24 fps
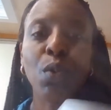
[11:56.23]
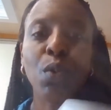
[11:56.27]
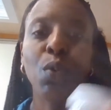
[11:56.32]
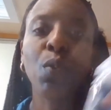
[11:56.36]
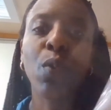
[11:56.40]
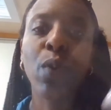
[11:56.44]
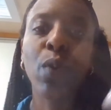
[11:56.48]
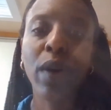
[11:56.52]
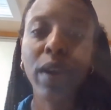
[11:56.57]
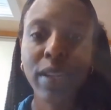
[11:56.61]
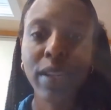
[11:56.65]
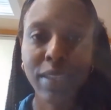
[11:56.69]

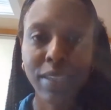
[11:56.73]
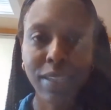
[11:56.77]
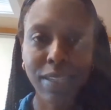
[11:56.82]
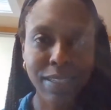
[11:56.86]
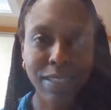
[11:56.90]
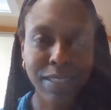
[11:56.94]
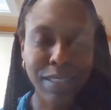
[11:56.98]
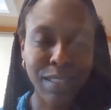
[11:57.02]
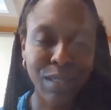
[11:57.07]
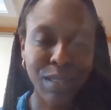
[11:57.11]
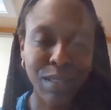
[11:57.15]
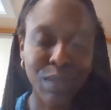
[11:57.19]
want
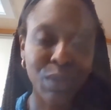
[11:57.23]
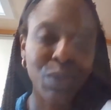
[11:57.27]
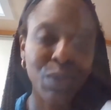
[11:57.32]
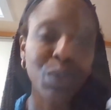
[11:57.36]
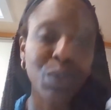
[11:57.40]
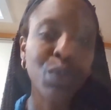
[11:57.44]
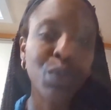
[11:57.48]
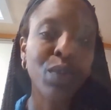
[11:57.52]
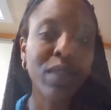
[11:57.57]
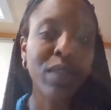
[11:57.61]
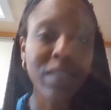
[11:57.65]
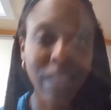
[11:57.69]

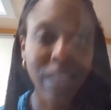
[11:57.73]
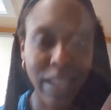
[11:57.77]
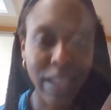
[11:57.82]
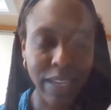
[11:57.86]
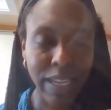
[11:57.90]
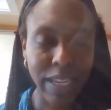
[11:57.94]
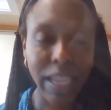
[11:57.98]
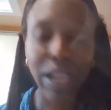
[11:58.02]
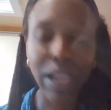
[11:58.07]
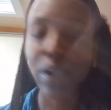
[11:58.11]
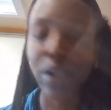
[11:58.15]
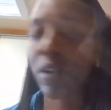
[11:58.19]
to take
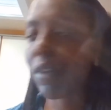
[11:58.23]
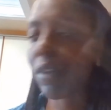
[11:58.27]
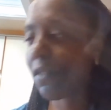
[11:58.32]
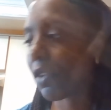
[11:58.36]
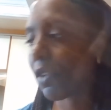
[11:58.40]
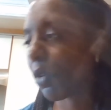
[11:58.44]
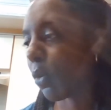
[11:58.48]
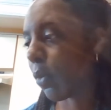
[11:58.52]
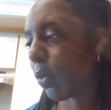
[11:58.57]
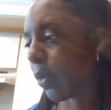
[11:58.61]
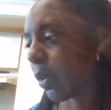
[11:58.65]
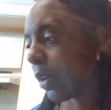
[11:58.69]
care of
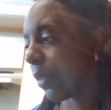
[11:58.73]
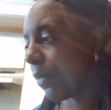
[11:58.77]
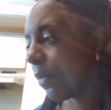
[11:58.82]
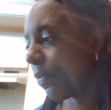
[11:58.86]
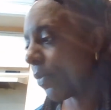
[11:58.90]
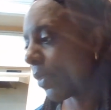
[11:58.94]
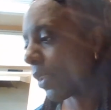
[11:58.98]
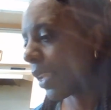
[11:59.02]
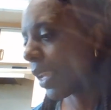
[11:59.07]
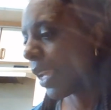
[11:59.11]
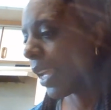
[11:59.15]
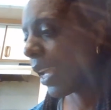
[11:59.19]
your aura,
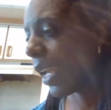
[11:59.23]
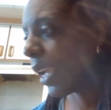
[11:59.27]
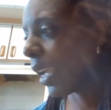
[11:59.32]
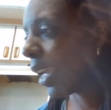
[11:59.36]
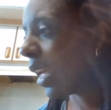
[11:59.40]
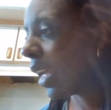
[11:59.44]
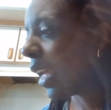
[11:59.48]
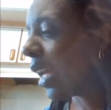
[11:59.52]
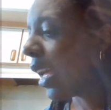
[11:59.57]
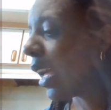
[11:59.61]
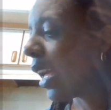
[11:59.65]
okay?